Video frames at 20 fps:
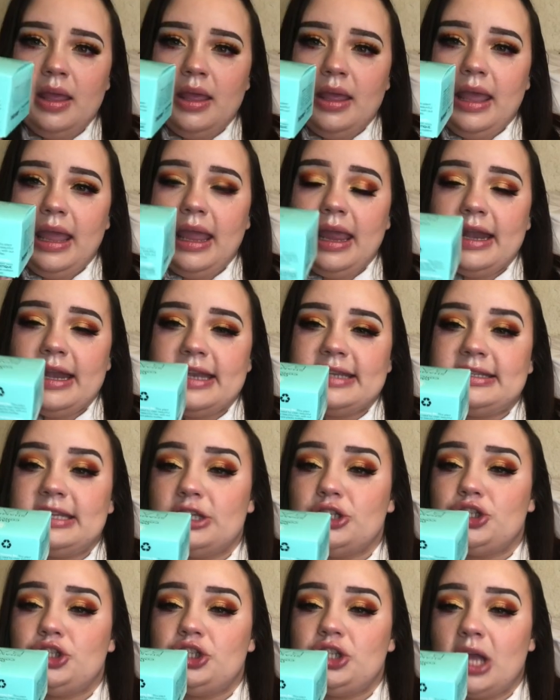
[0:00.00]
And it
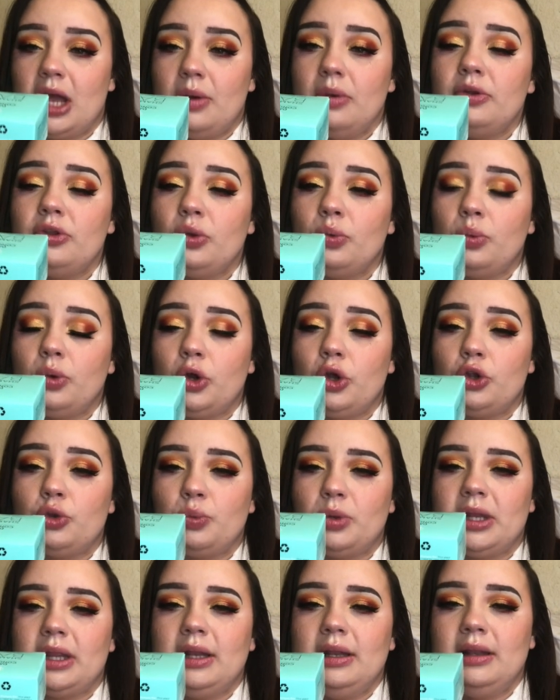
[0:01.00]
says, shower the world
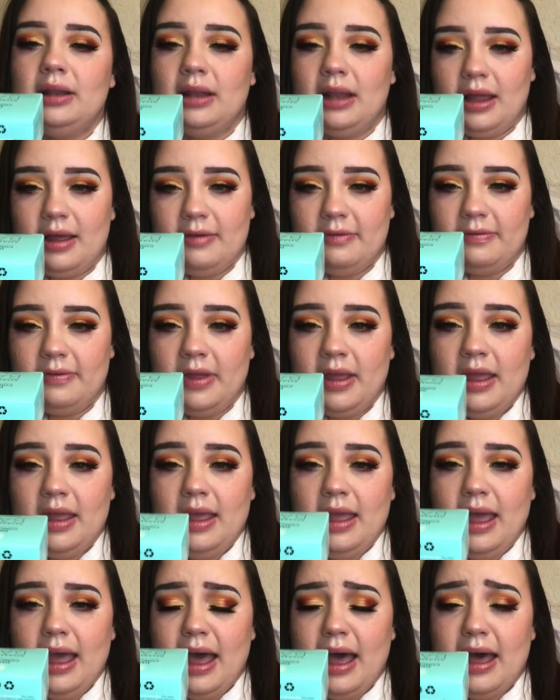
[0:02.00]
with love.
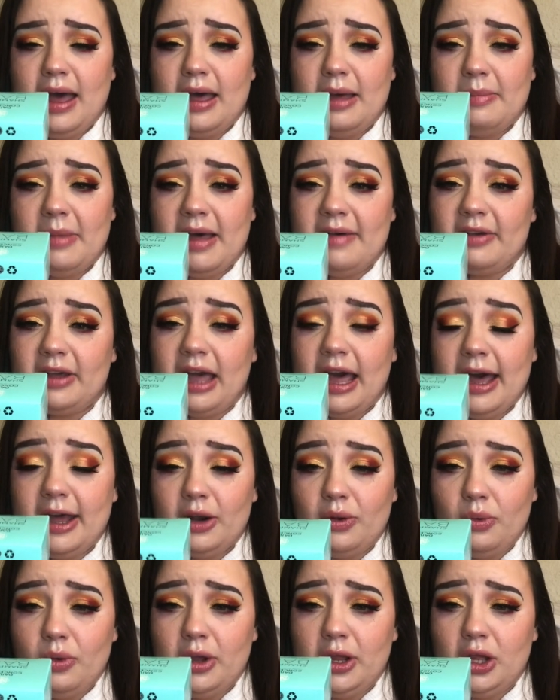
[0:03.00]

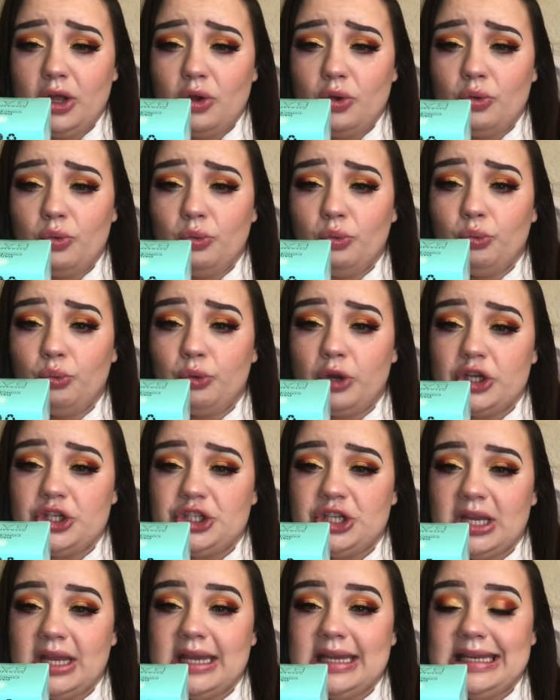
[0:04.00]
Avocado oil,
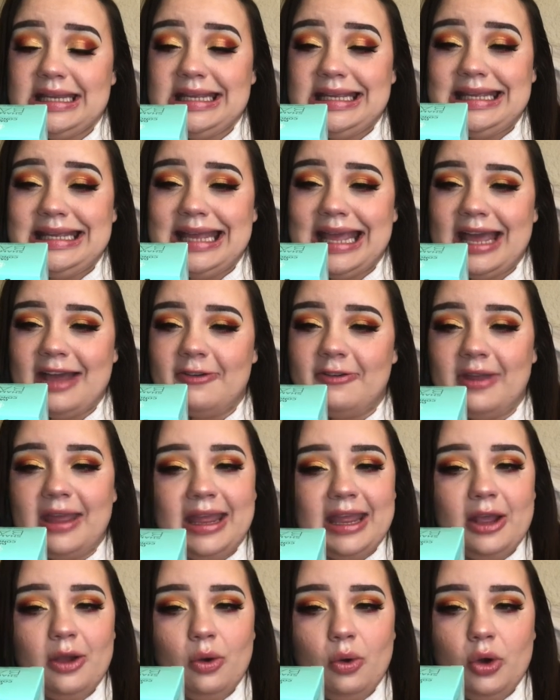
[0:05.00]
rich in
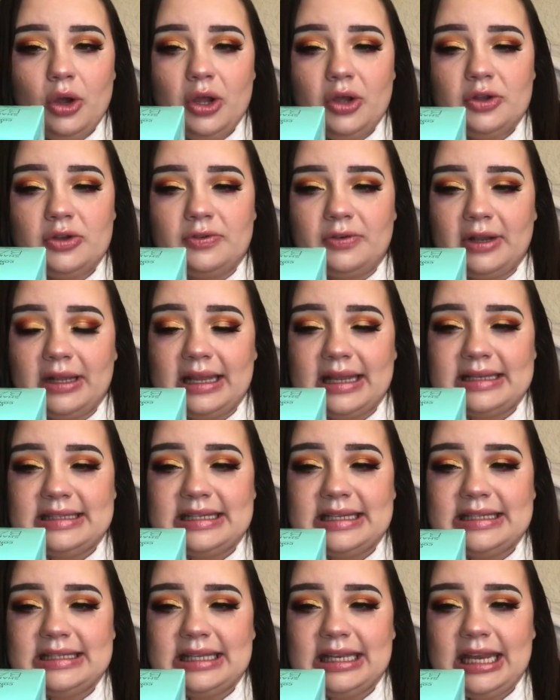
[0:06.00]
EFA oils for
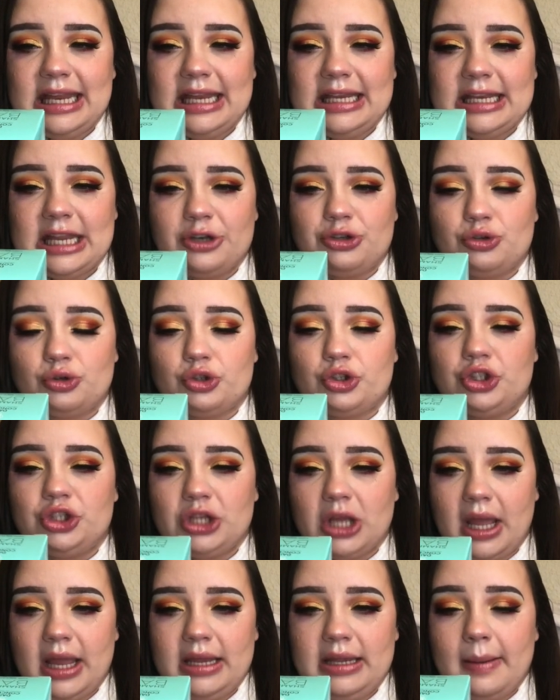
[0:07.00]
elasticity, natural
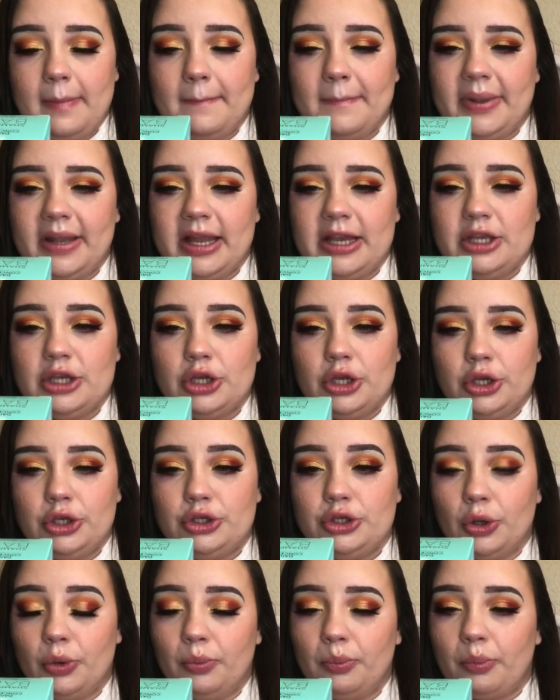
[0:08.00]
shine, blend,
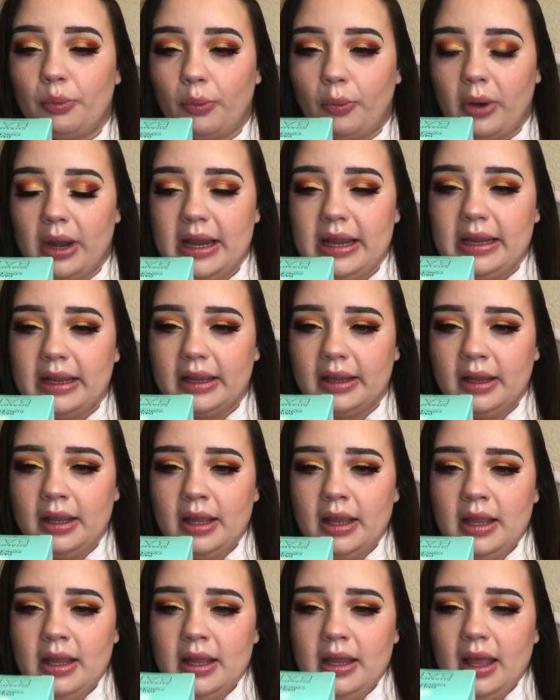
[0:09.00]
don't break.
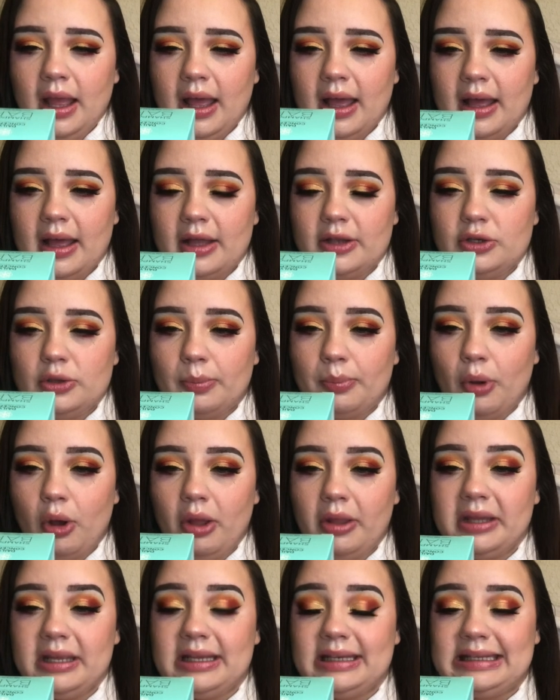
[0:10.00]

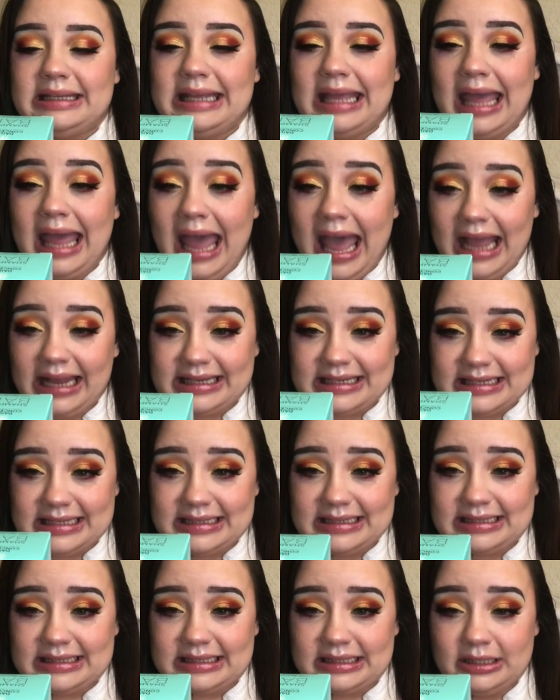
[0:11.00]
Napoleon
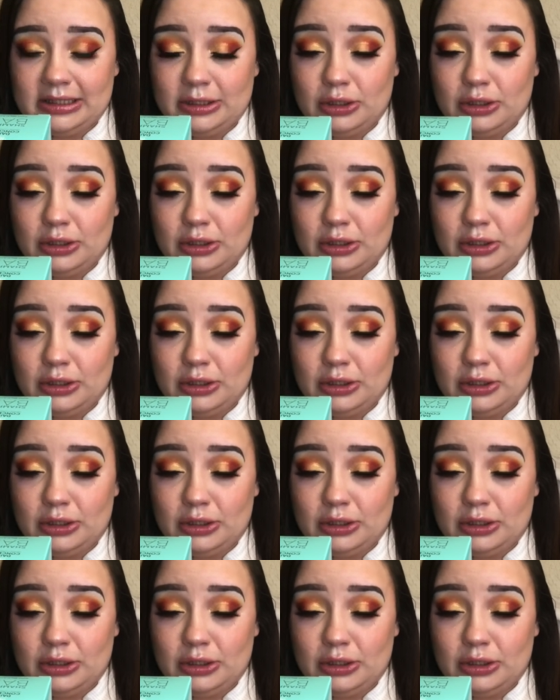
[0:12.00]
cactus,